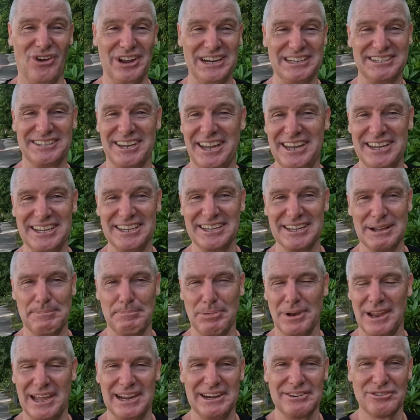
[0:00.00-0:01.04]
like taking a
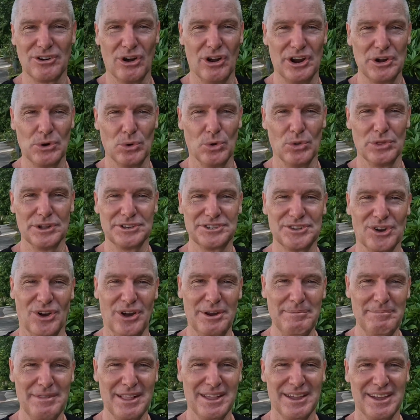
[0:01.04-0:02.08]
plane ride all the
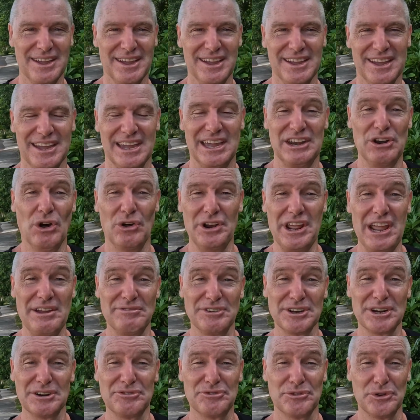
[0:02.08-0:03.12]
time and not
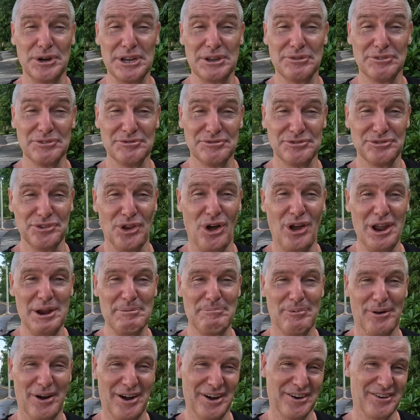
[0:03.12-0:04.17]
having a frequent
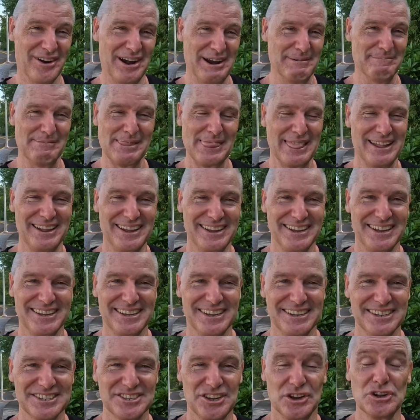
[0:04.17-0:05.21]
flyer program.
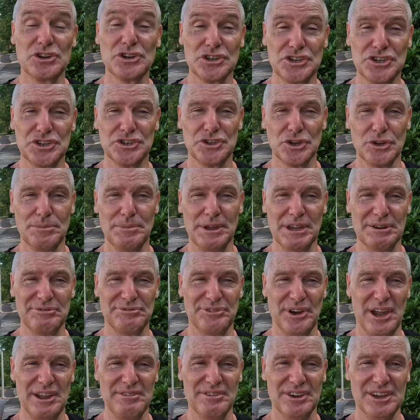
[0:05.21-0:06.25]
So could you do me a
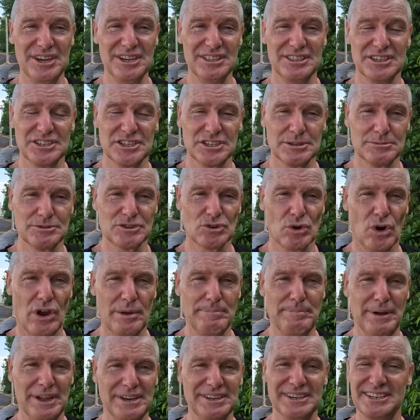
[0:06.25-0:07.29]
favor, hit the
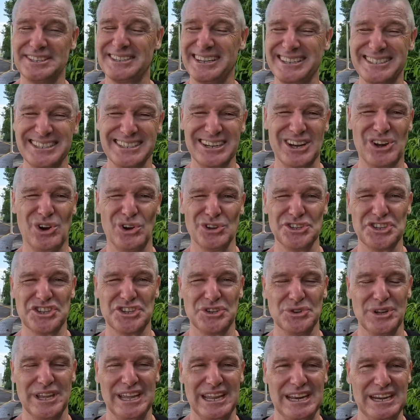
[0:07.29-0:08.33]
subscribe button. It doesn't
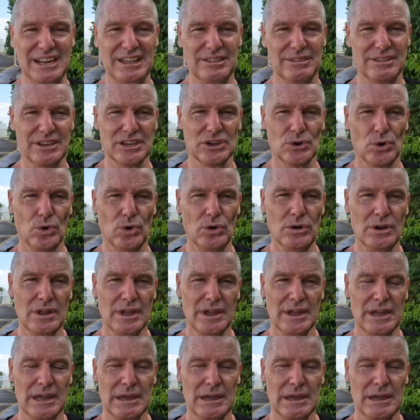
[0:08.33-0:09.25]
cost you anything at all,